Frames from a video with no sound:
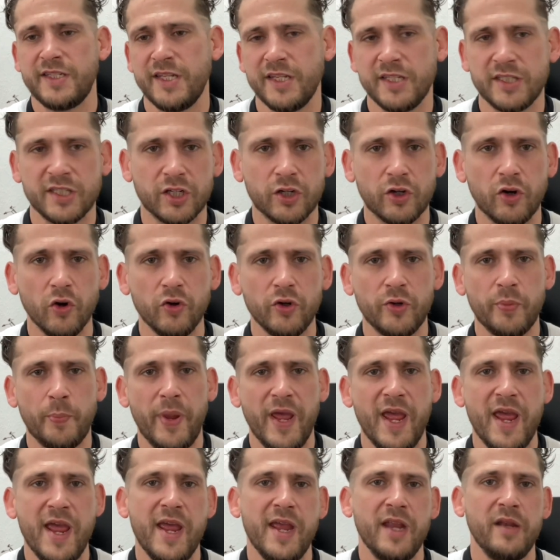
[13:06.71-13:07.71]
is good
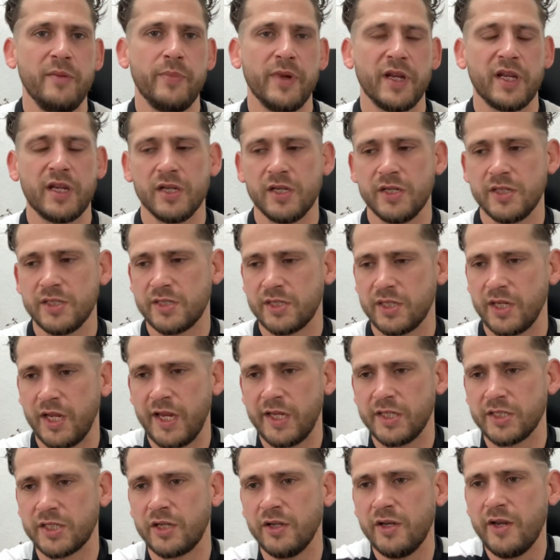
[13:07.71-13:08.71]
pain because
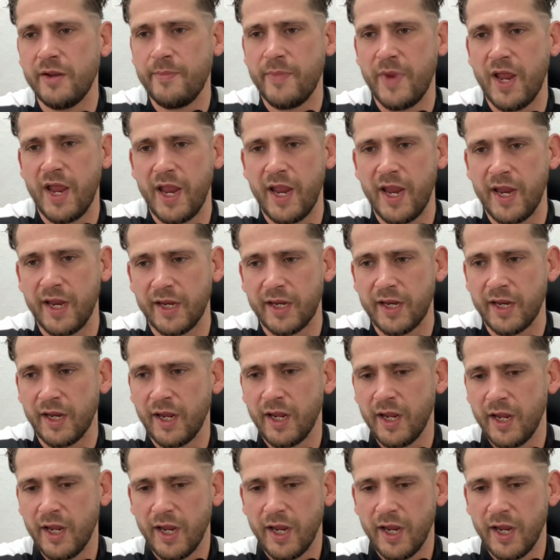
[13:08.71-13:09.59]
it's gonna make